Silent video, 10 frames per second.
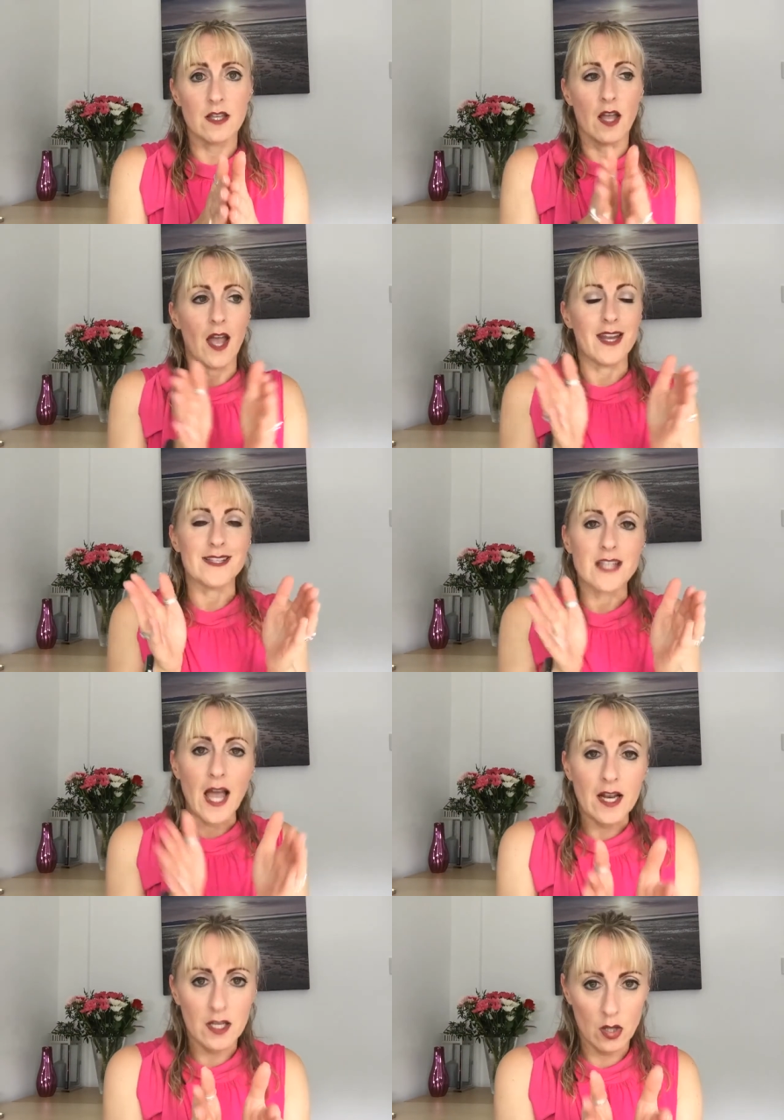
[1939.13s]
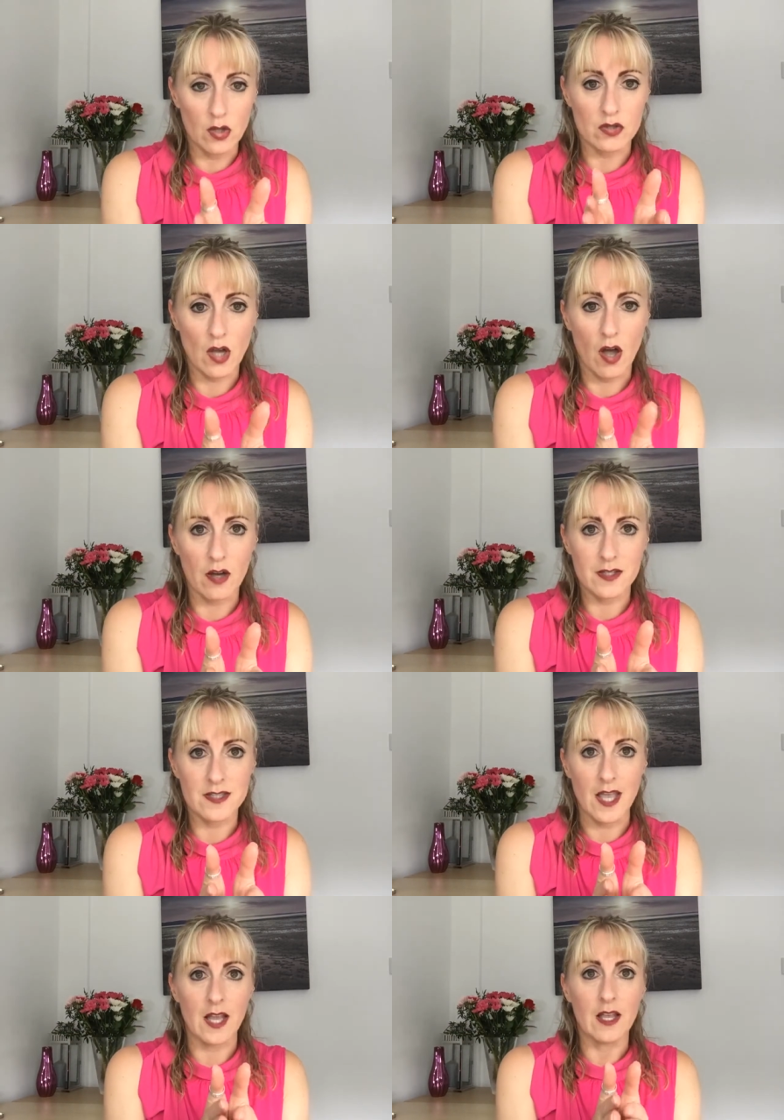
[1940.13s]
and exactly who you're
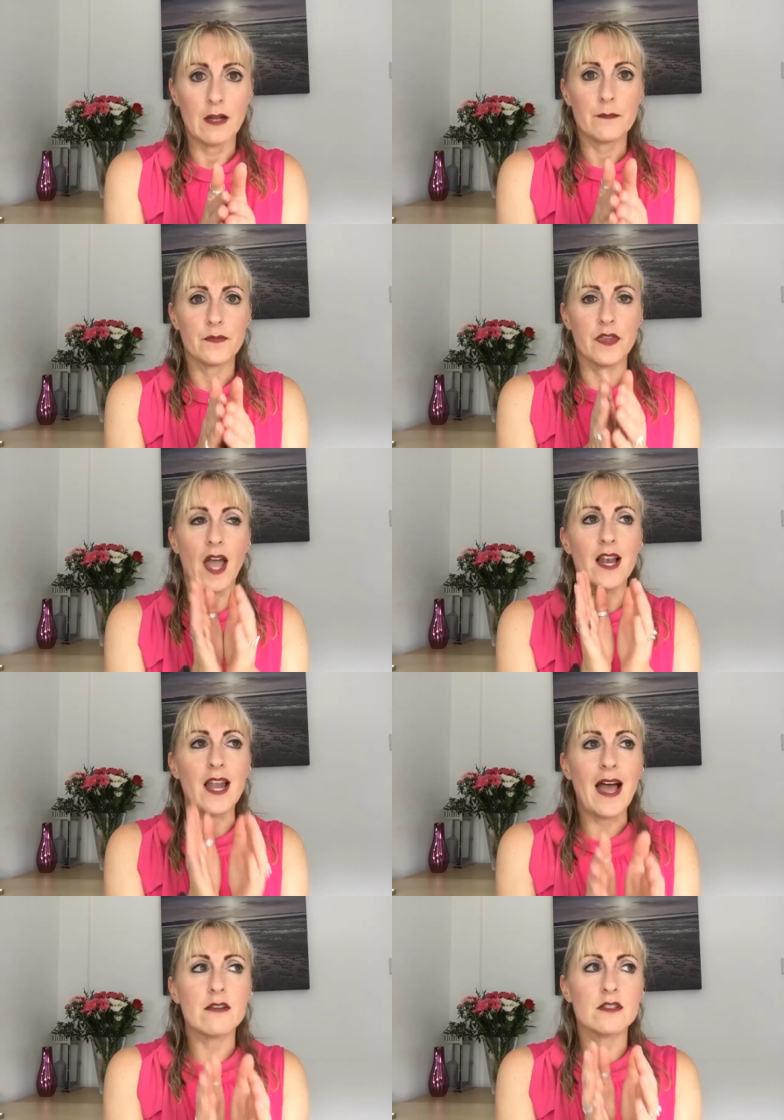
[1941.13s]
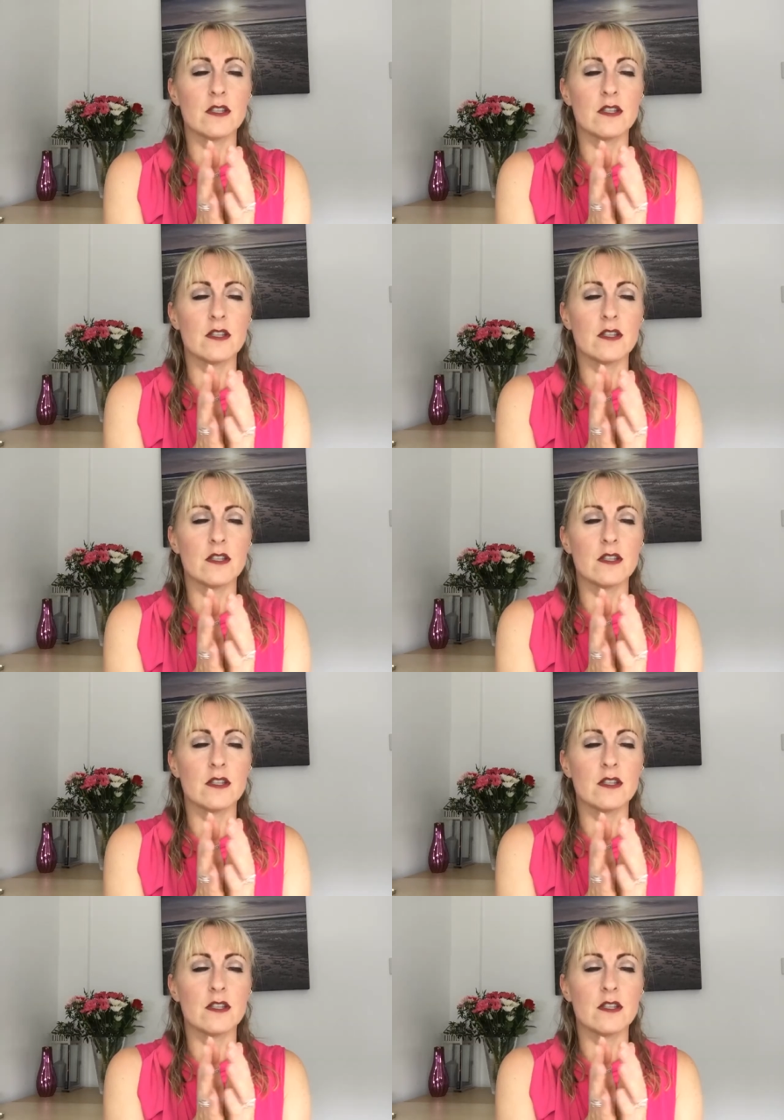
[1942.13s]
targeting allows